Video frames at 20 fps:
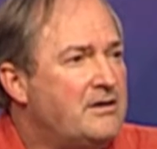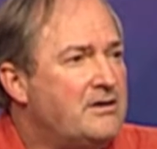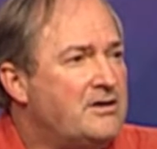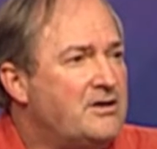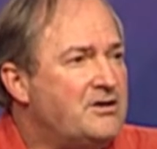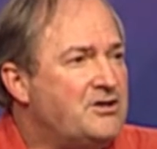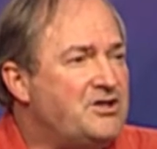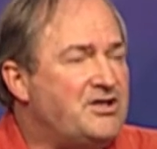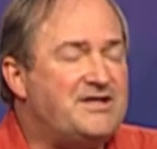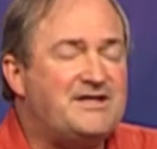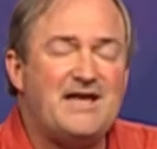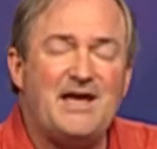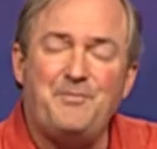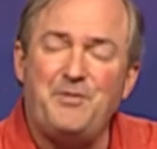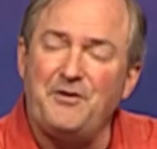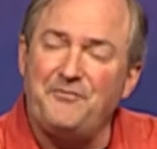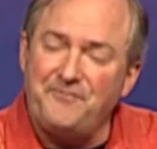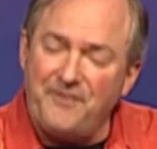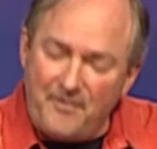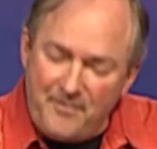She said,
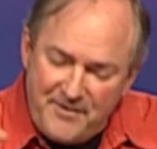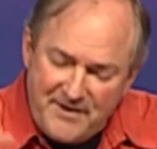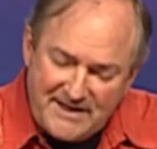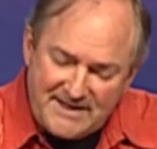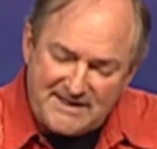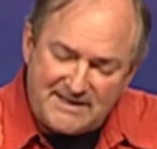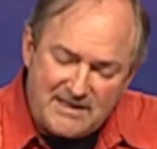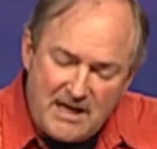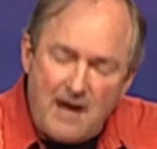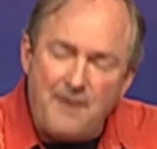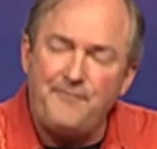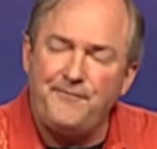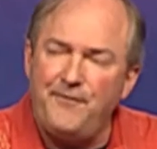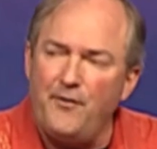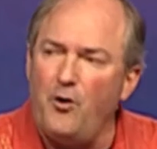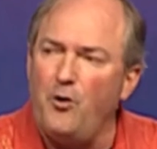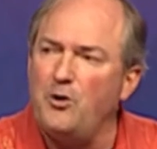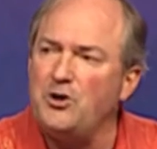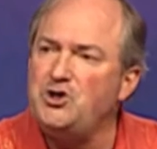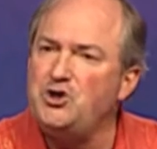but from this day
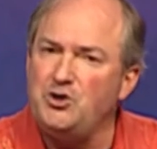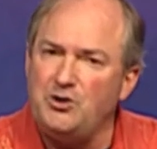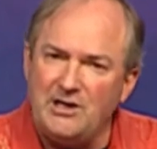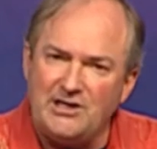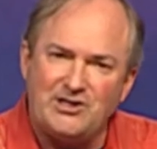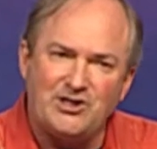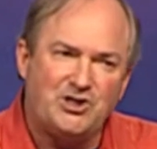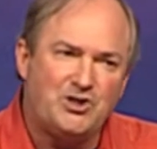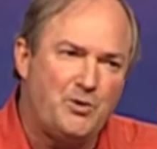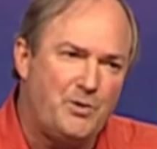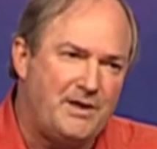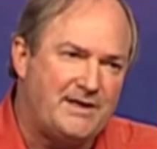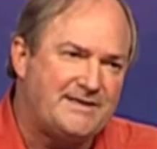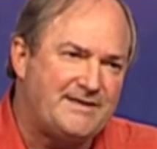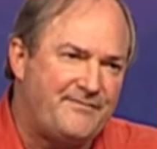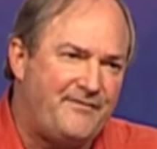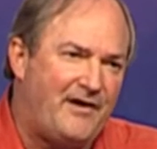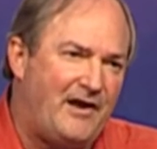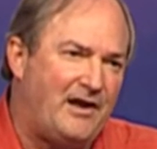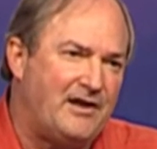forward, you need to do it as a
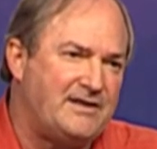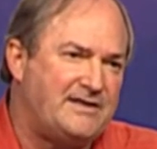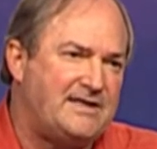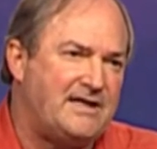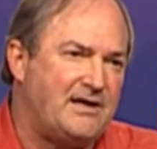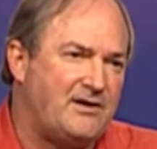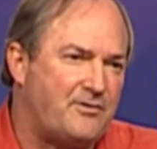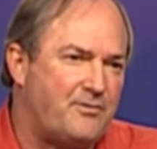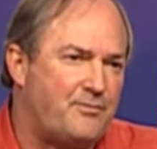volunteer.